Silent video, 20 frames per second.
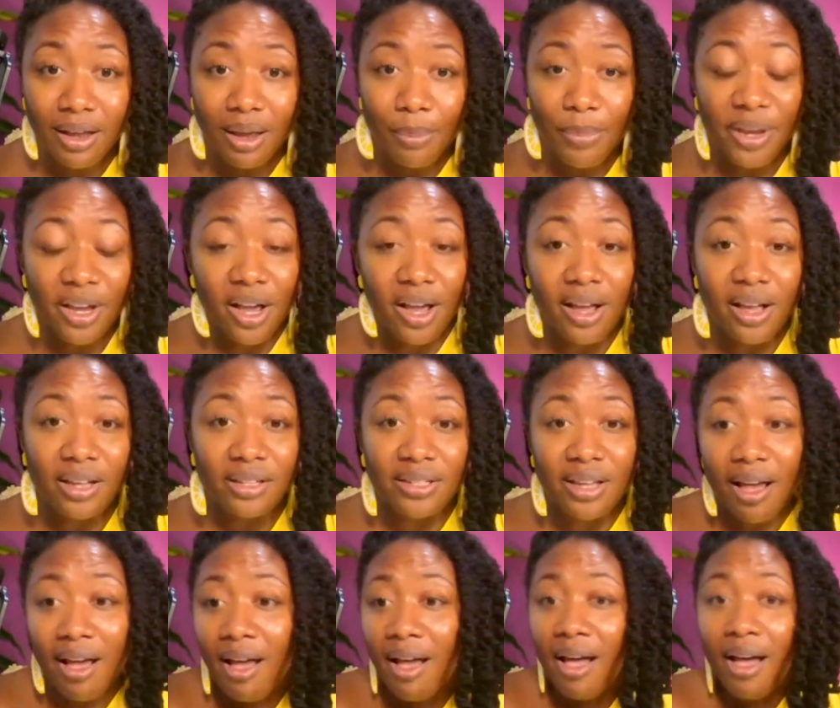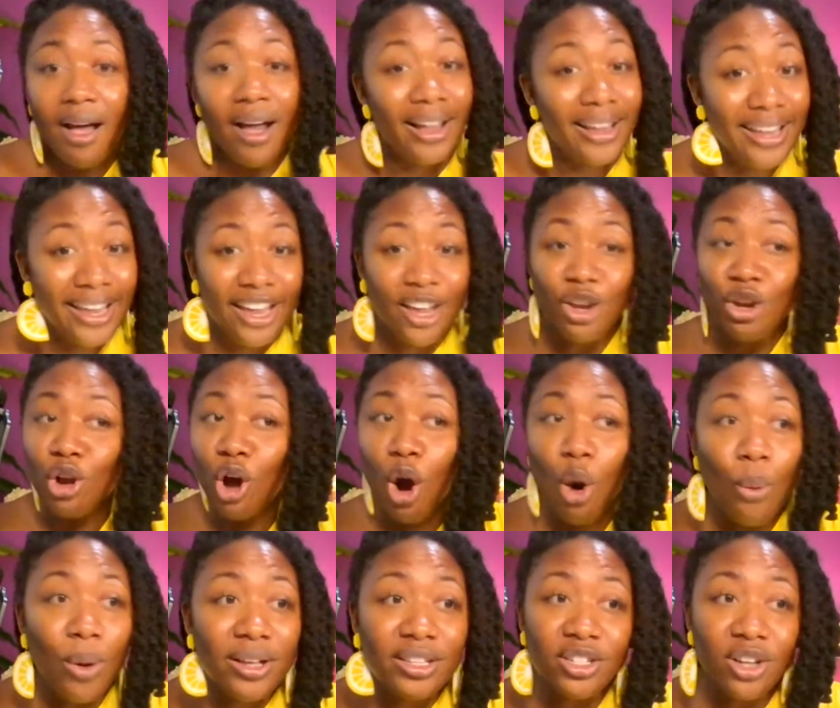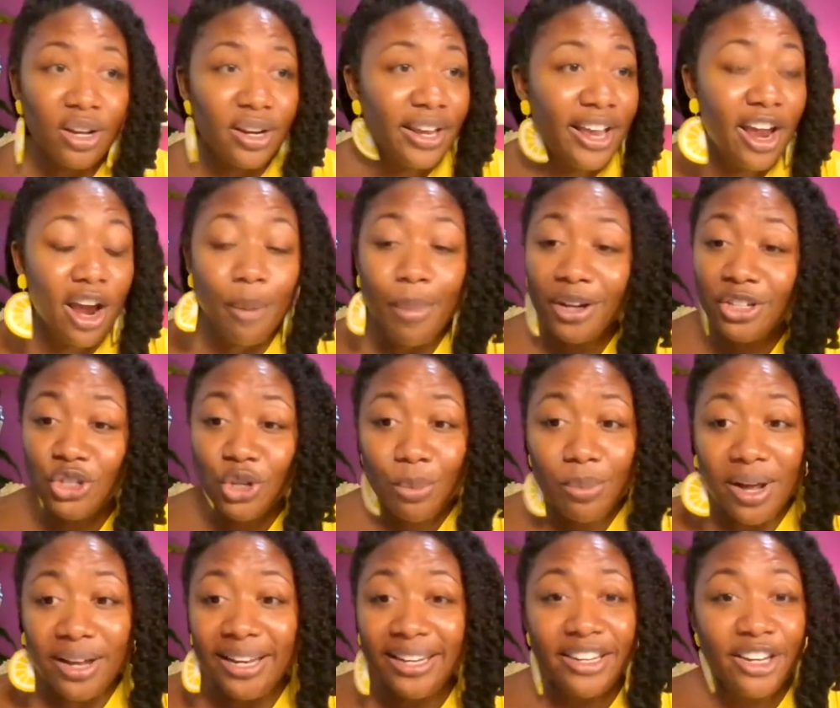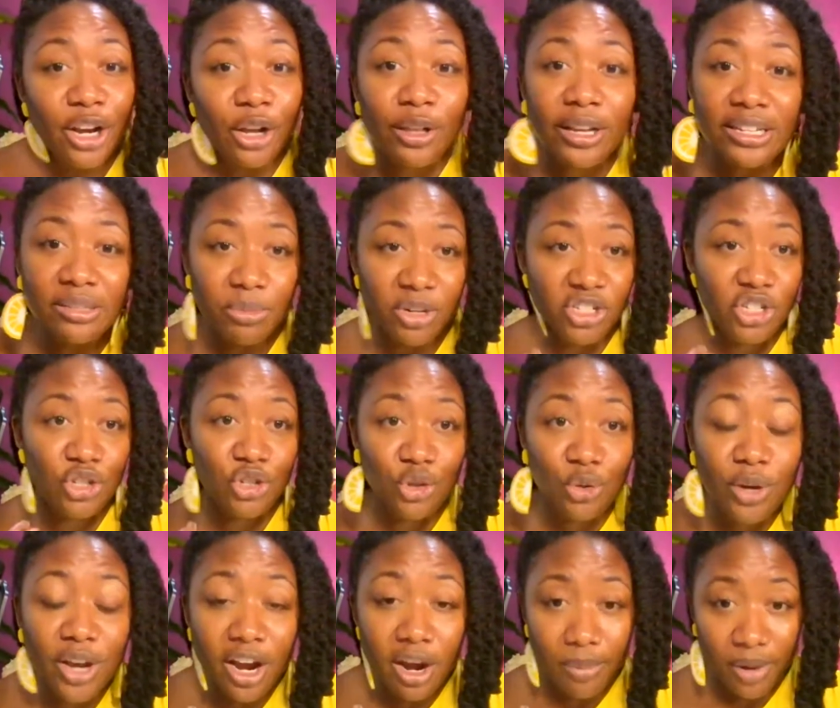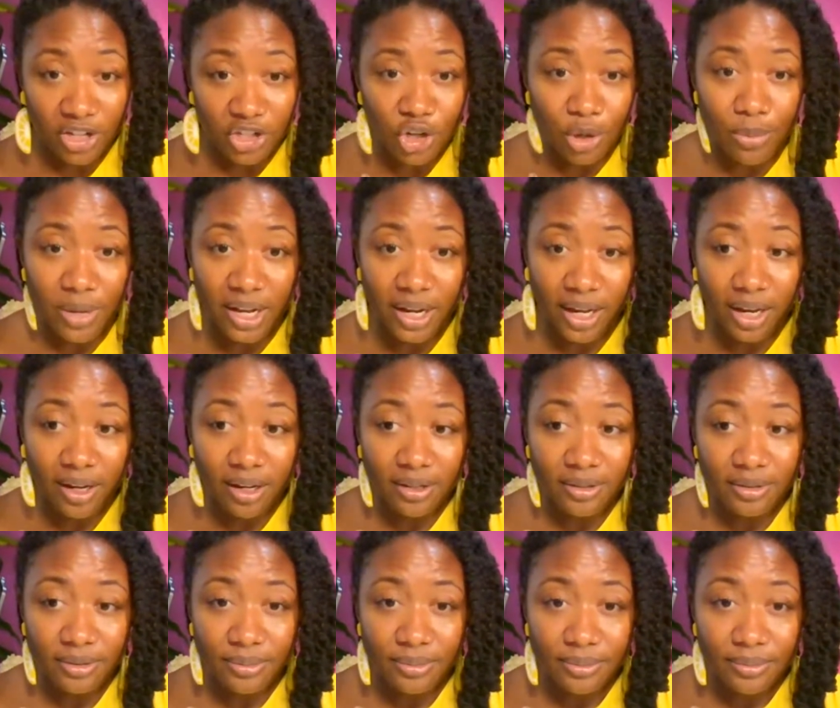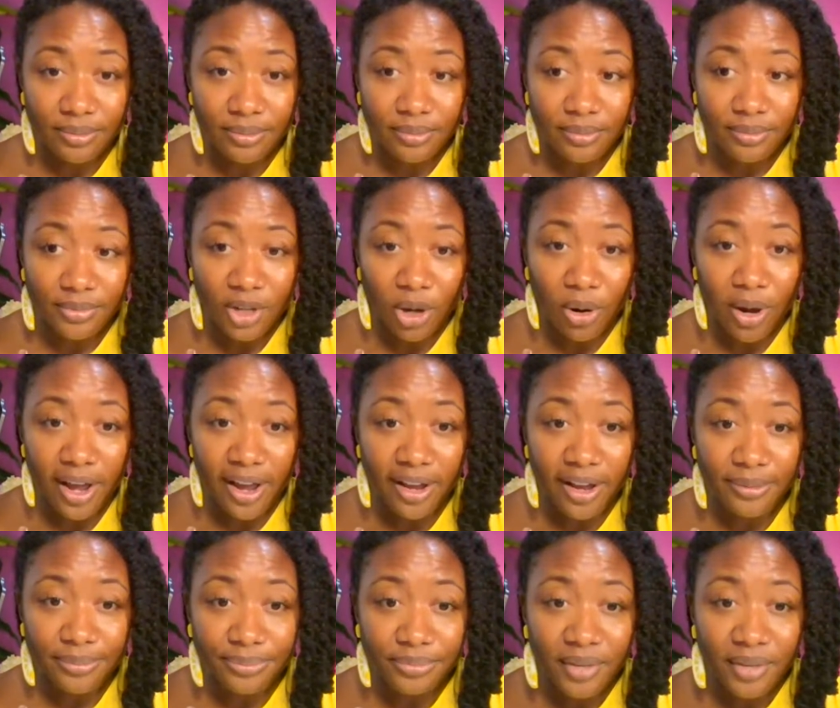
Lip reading: Because again, no one's going to care about your money nearly as much as you care about your money. Okay.